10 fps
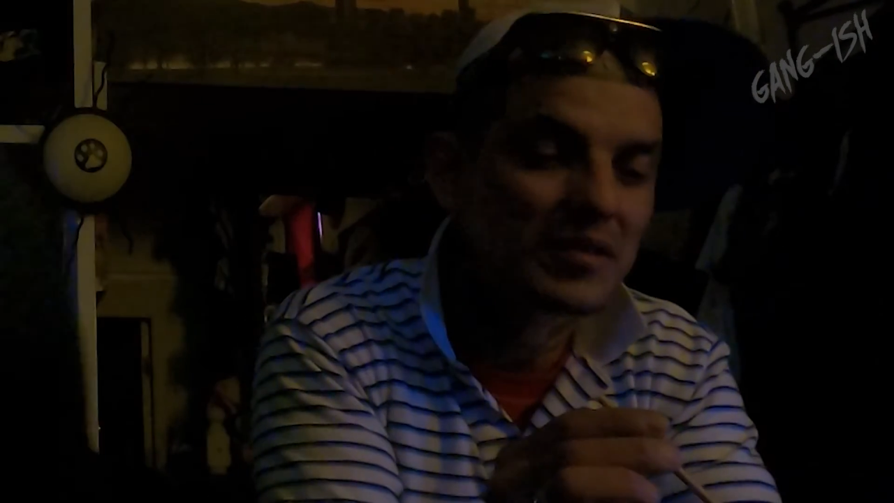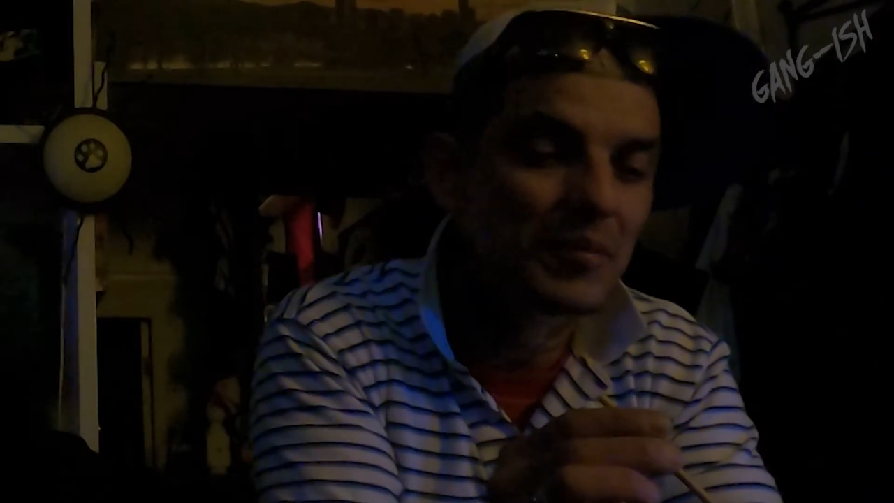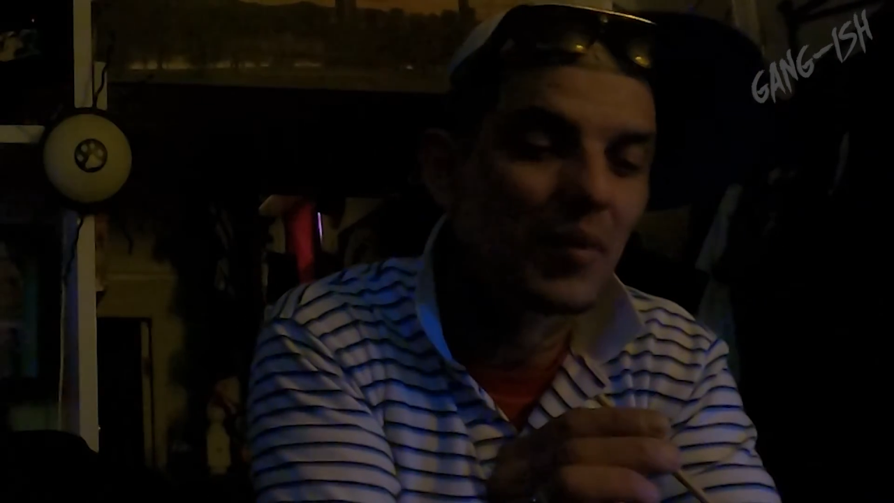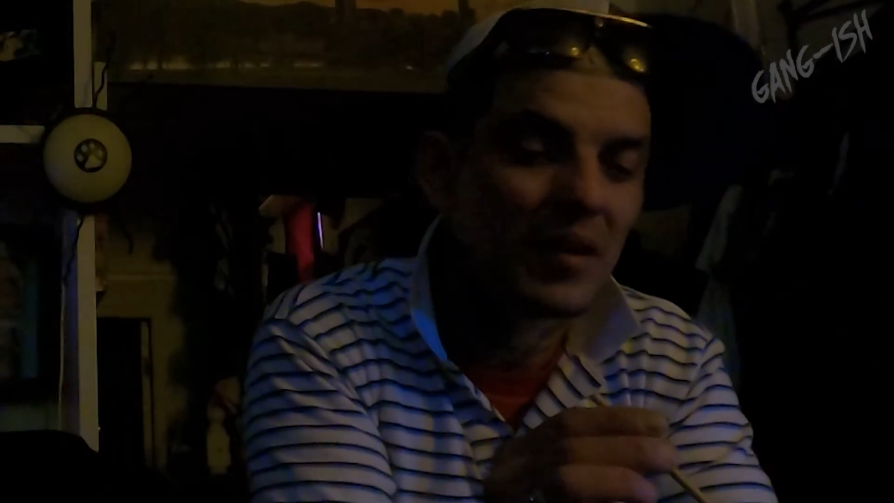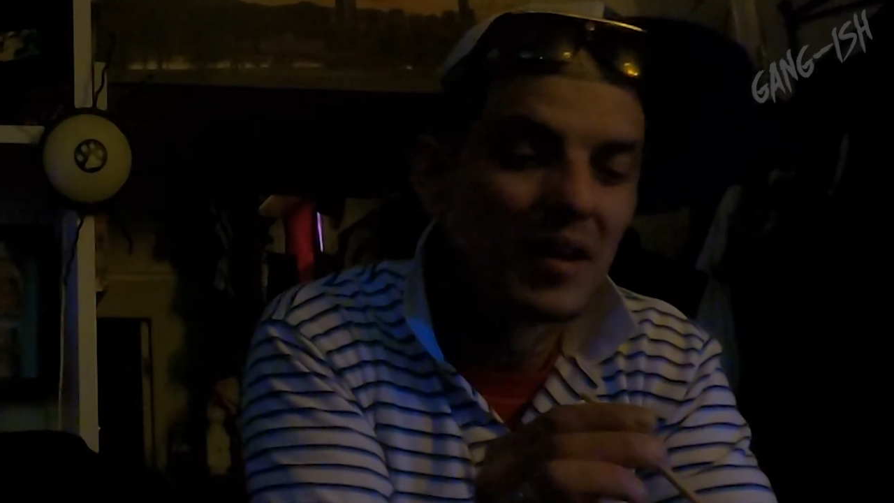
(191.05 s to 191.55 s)

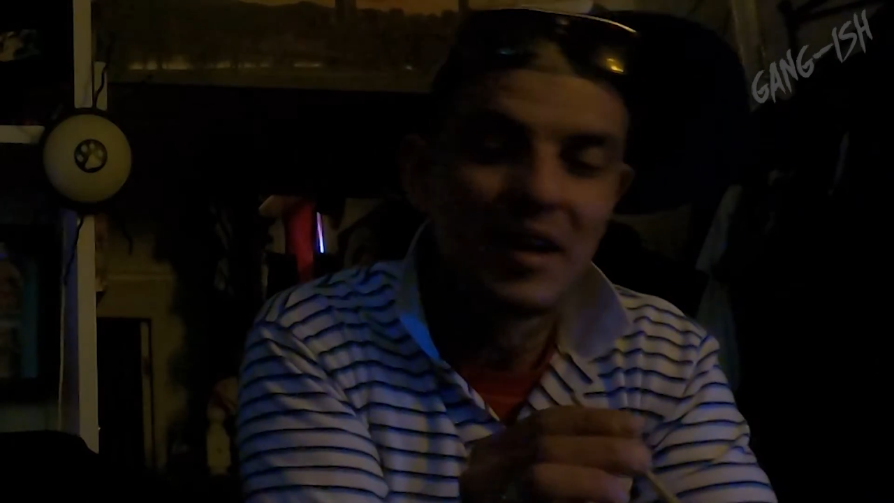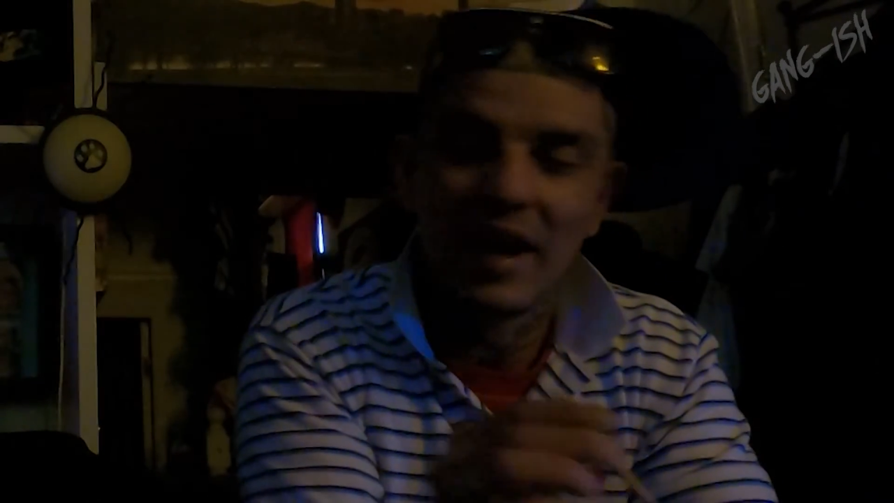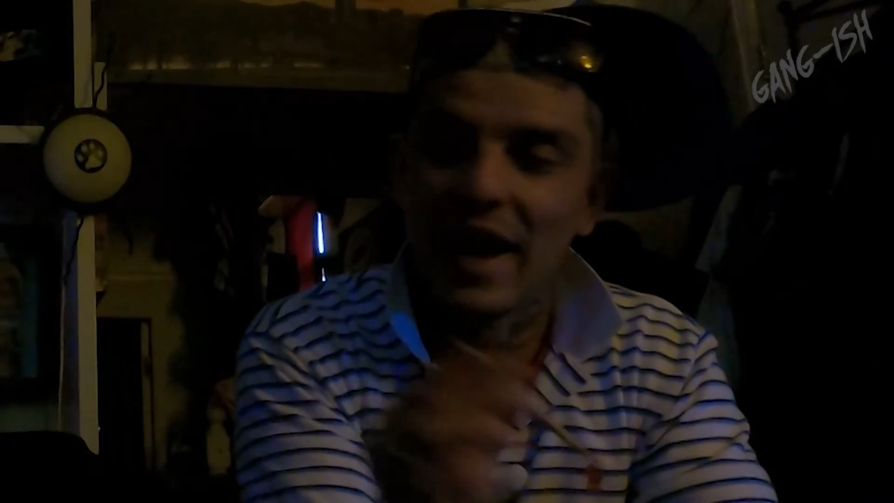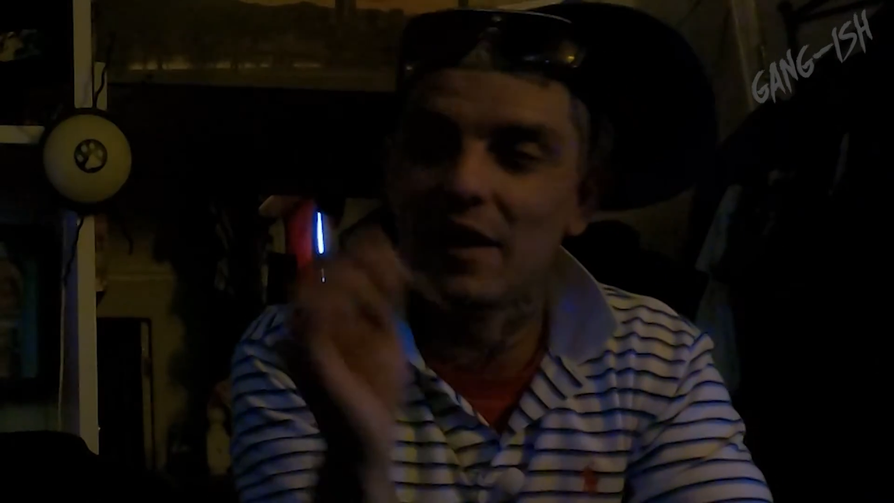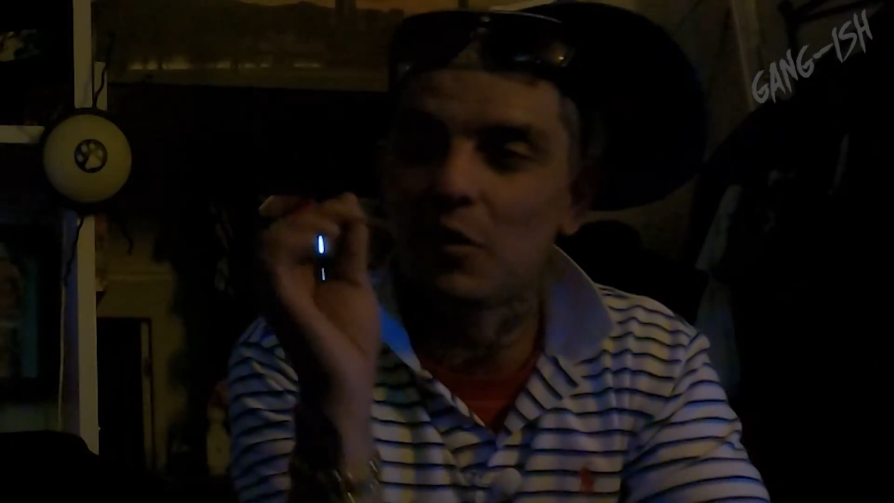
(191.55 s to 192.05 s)

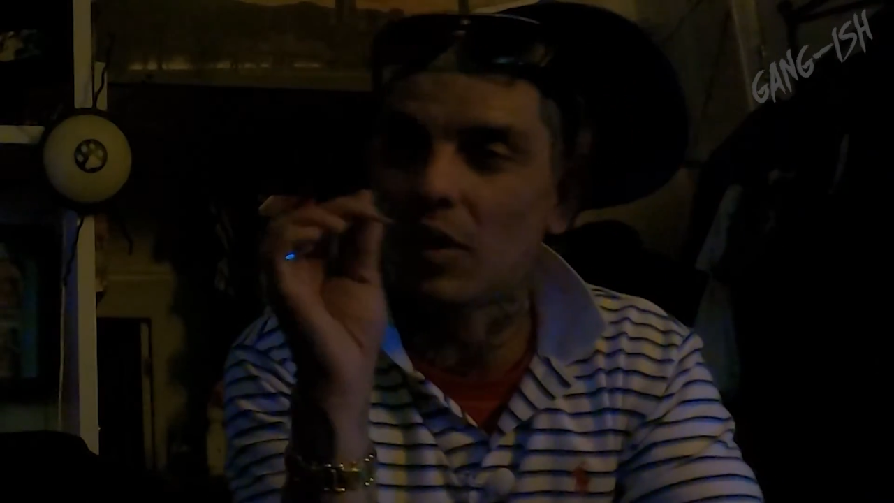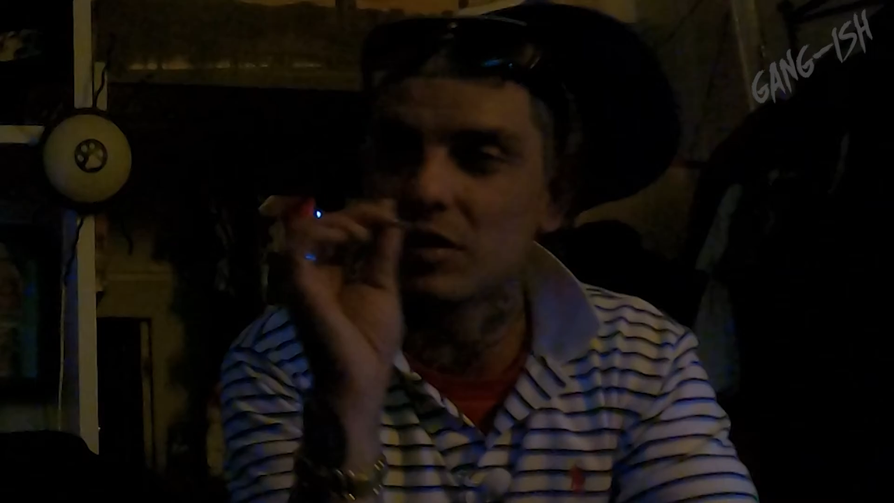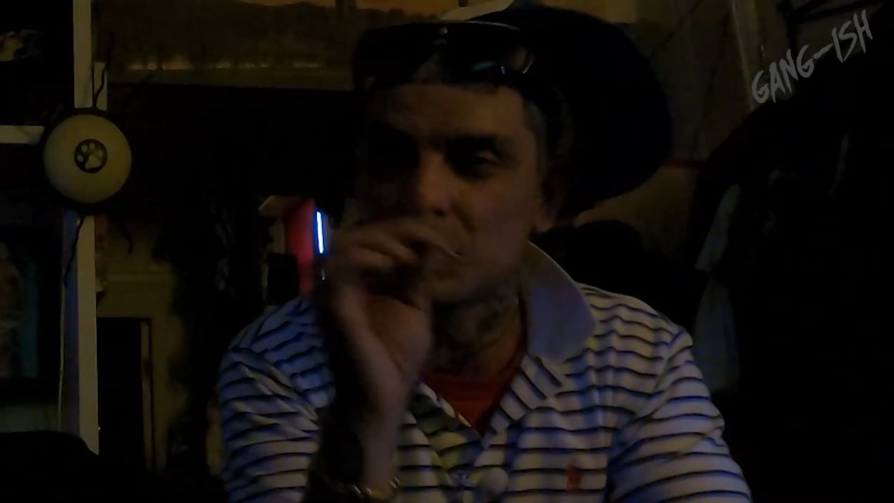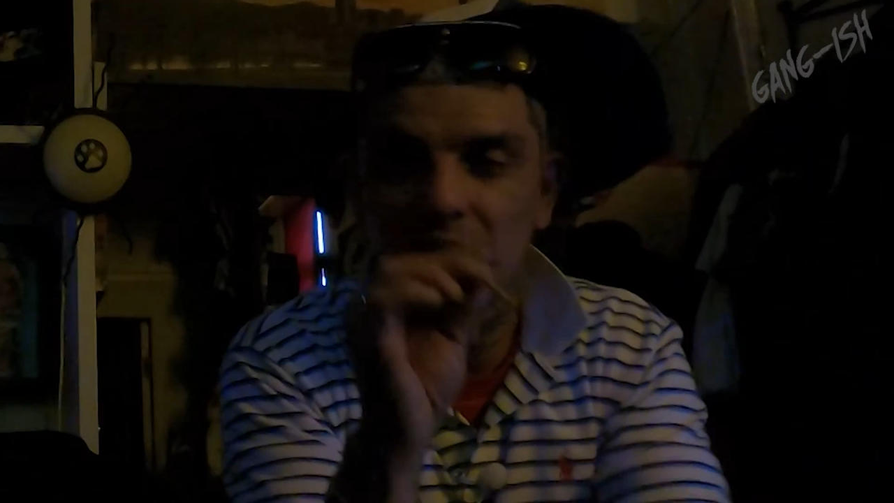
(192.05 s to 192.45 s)
at Nawal's